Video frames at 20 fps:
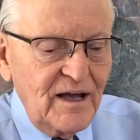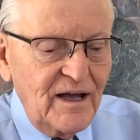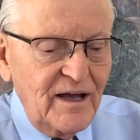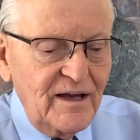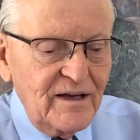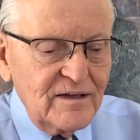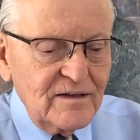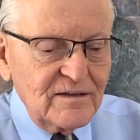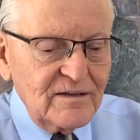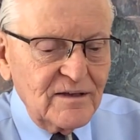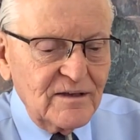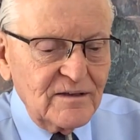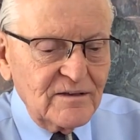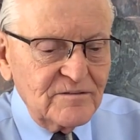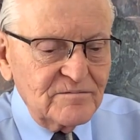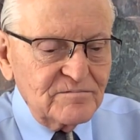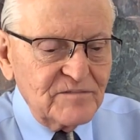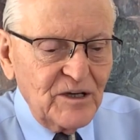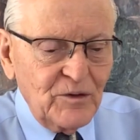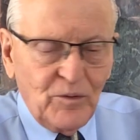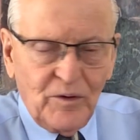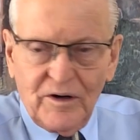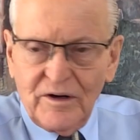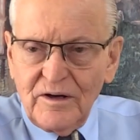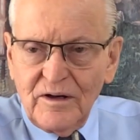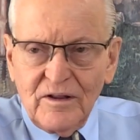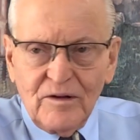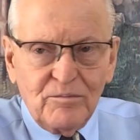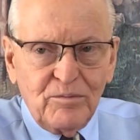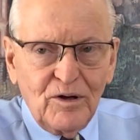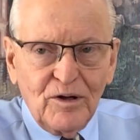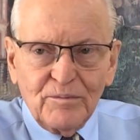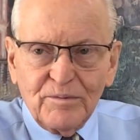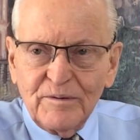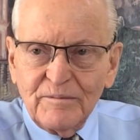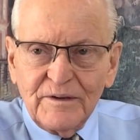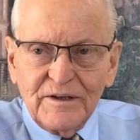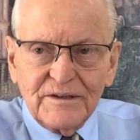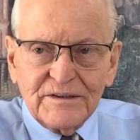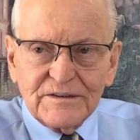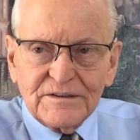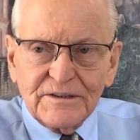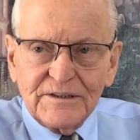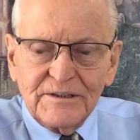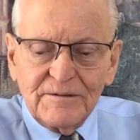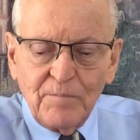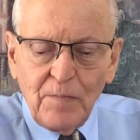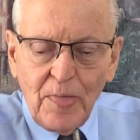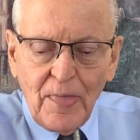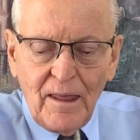And they weren't in the pulpit ministry.